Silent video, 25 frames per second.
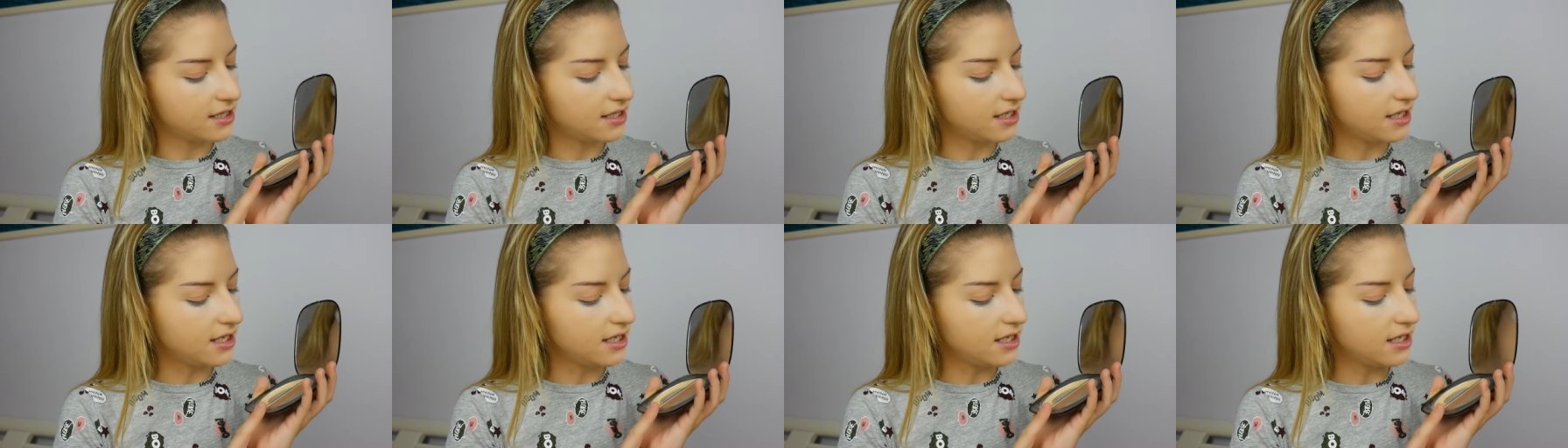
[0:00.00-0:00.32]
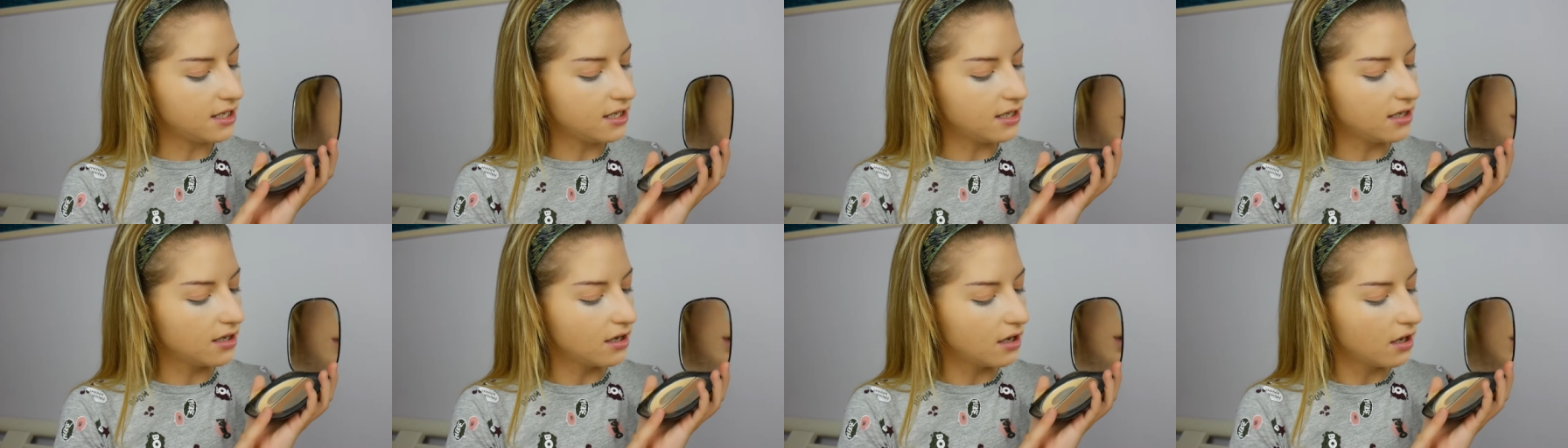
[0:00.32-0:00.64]

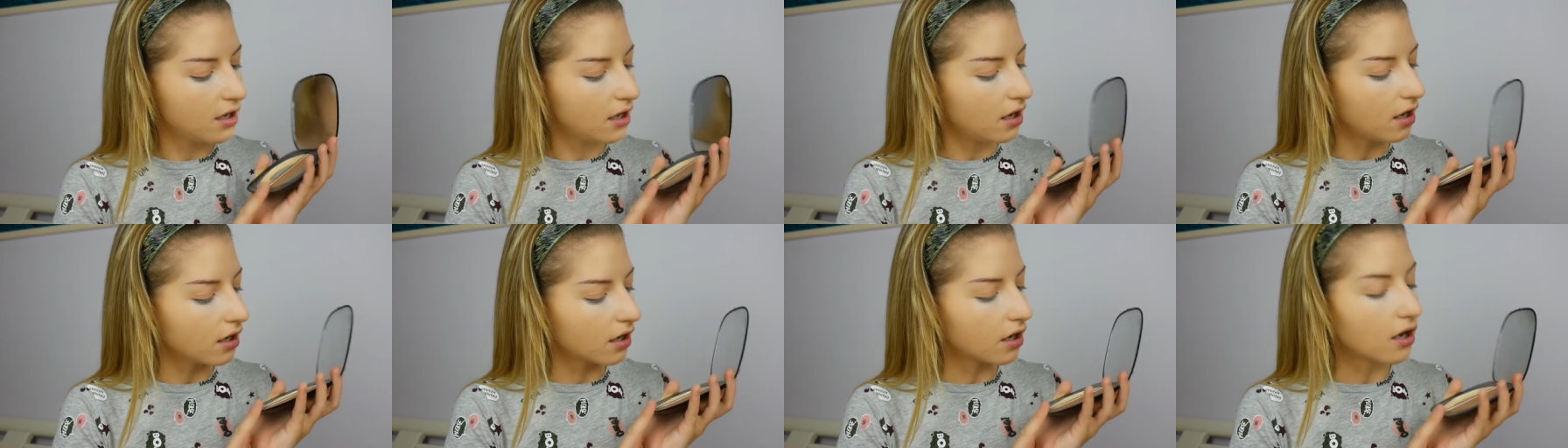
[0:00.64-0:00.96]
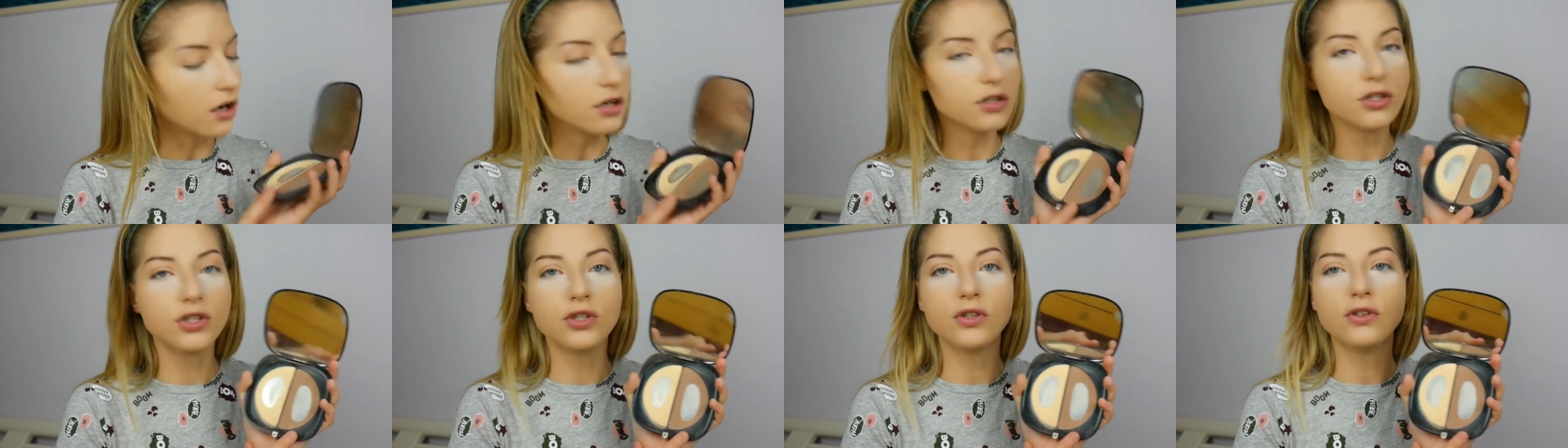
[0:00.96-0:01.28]
the
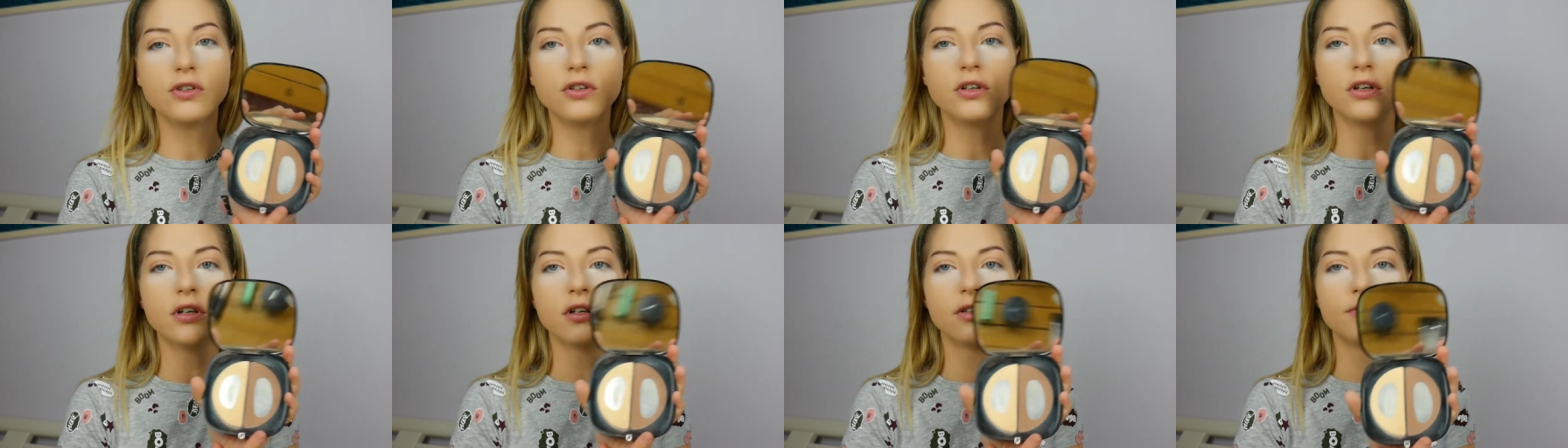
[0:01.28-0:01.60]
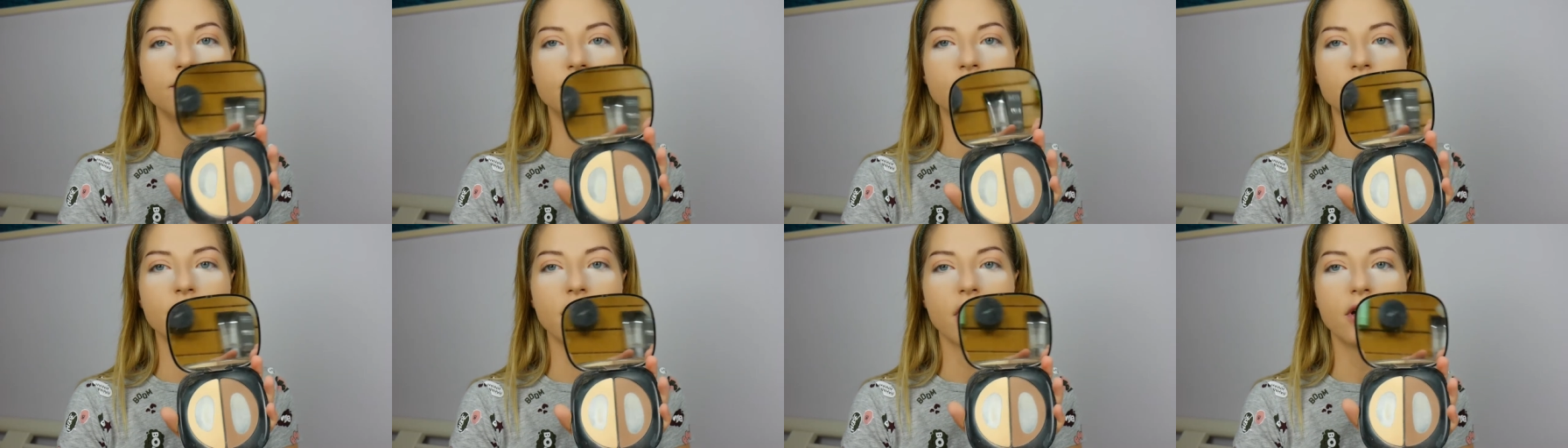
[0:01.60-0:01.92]
contour,
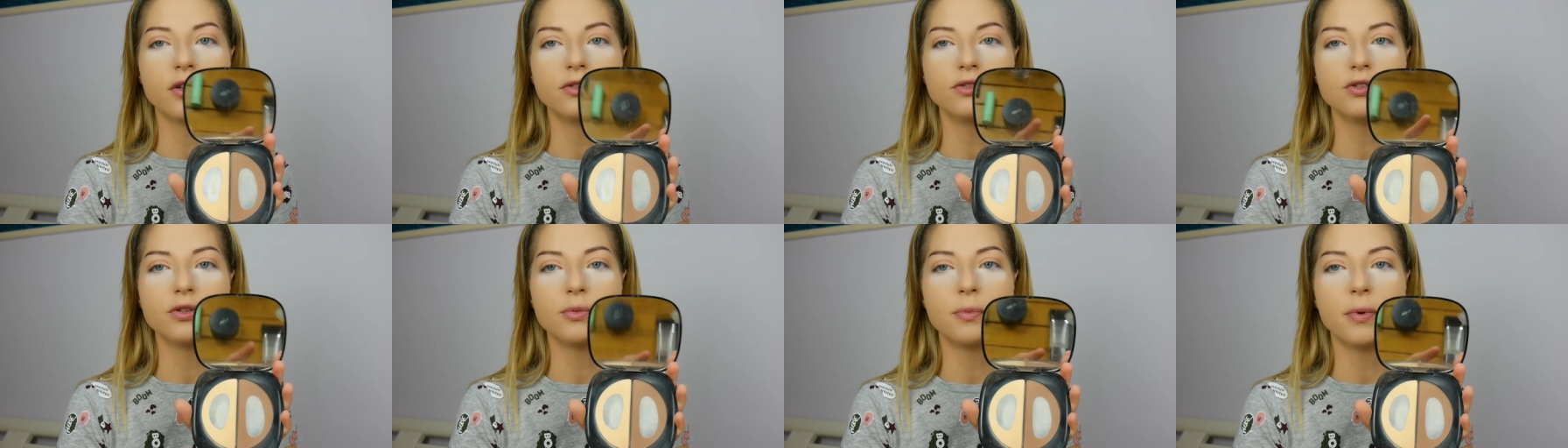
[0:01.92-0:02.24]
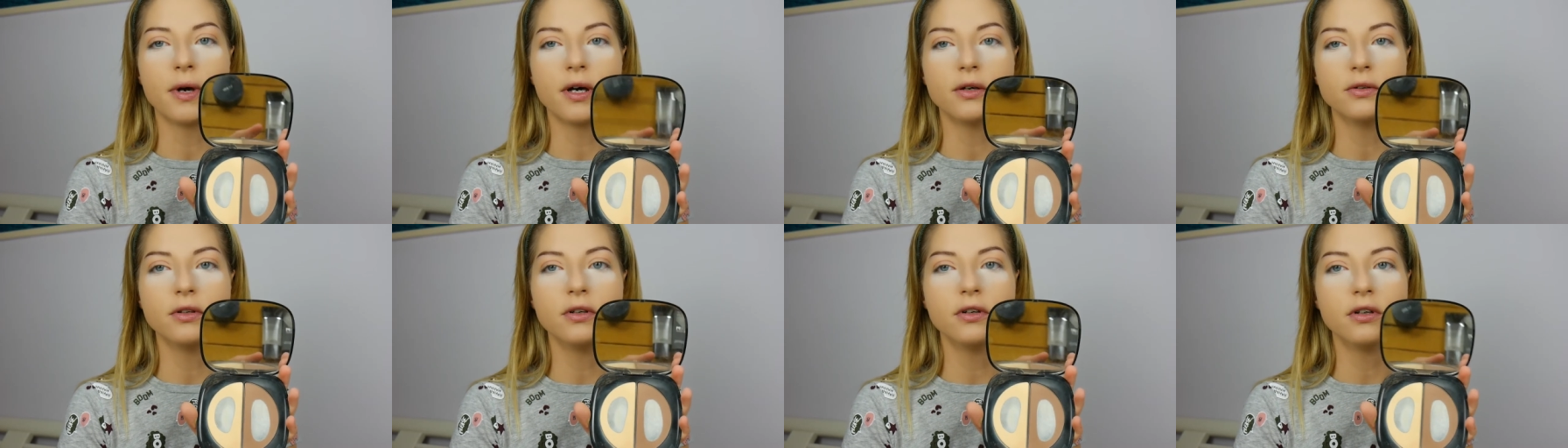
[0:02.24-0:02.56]
contour
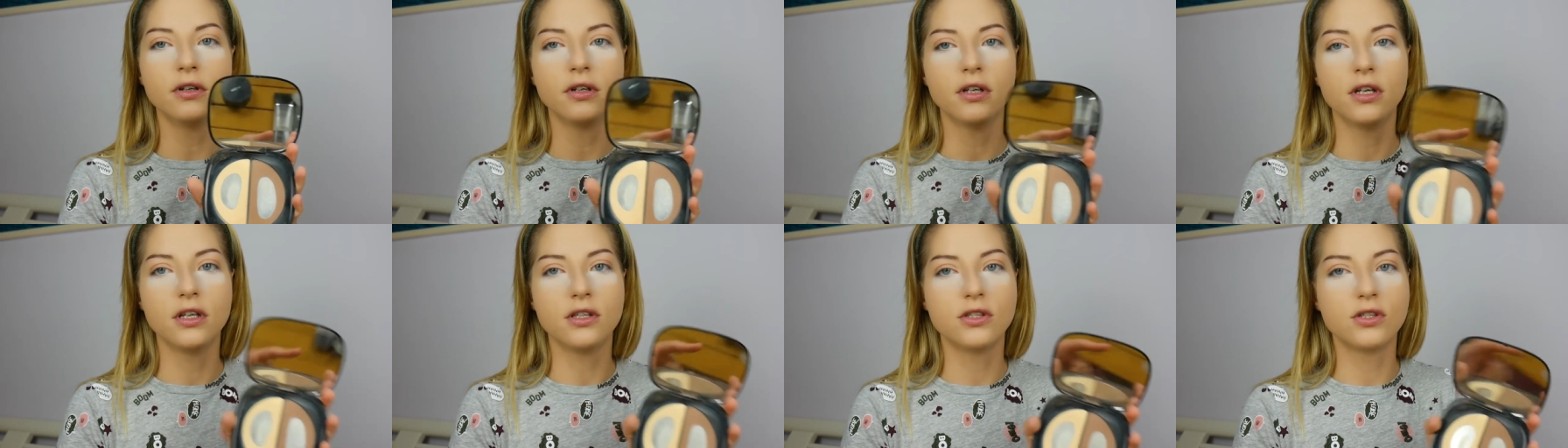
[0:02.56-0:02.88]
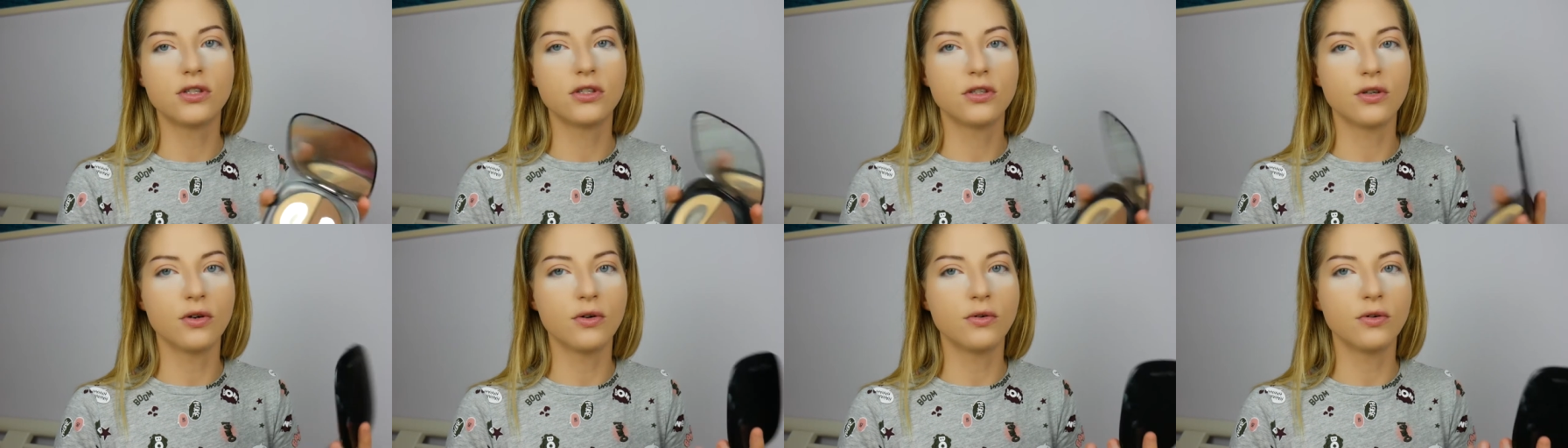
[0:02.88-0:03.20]
powder. It's
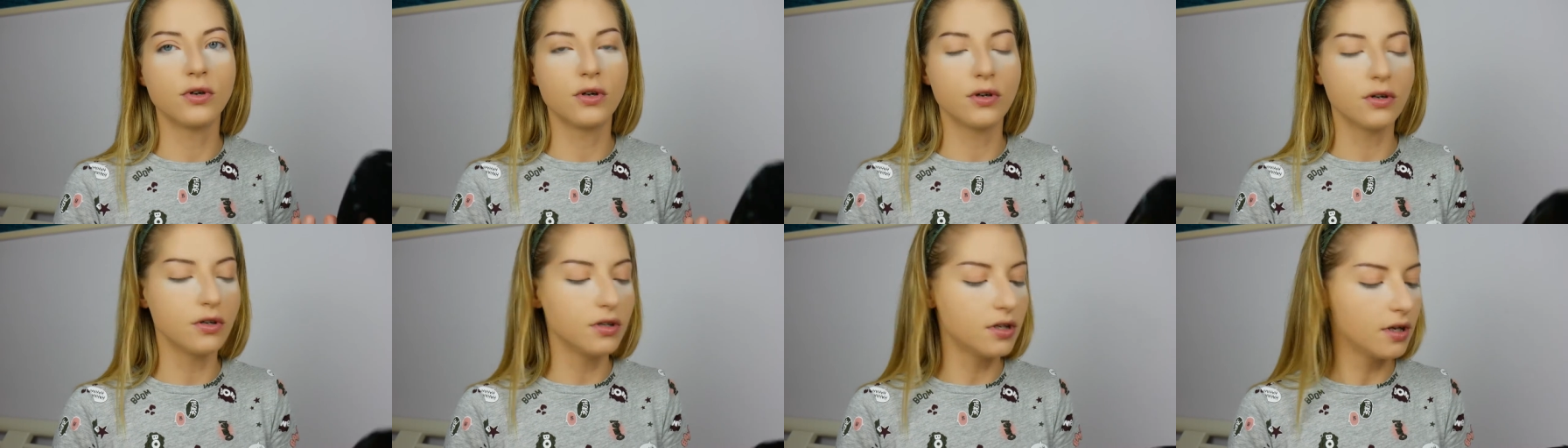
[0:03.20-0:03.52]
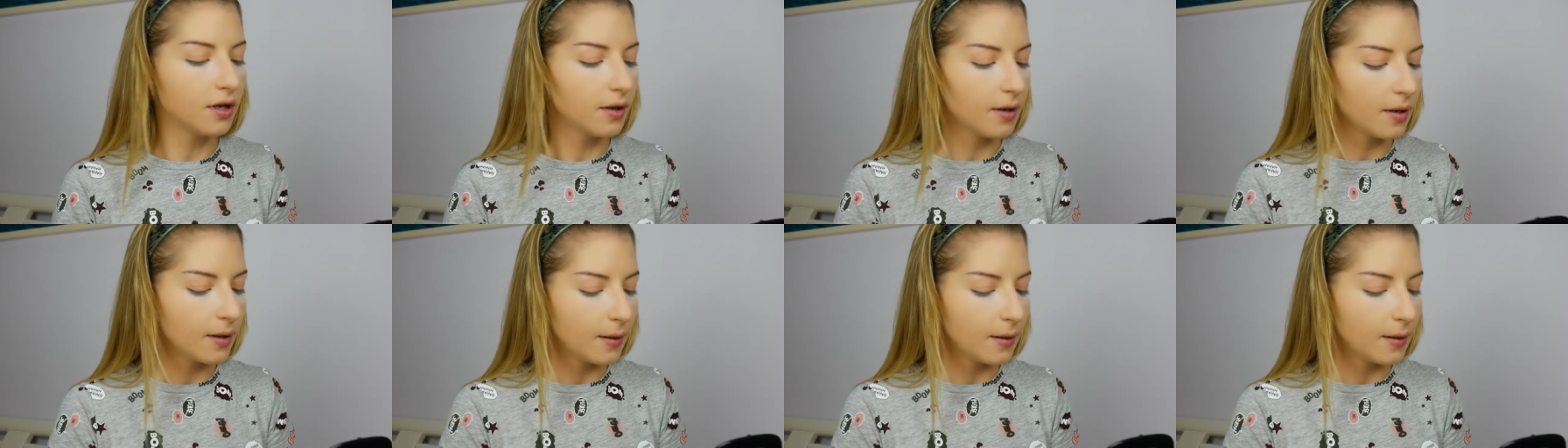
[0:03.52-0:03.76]
so good.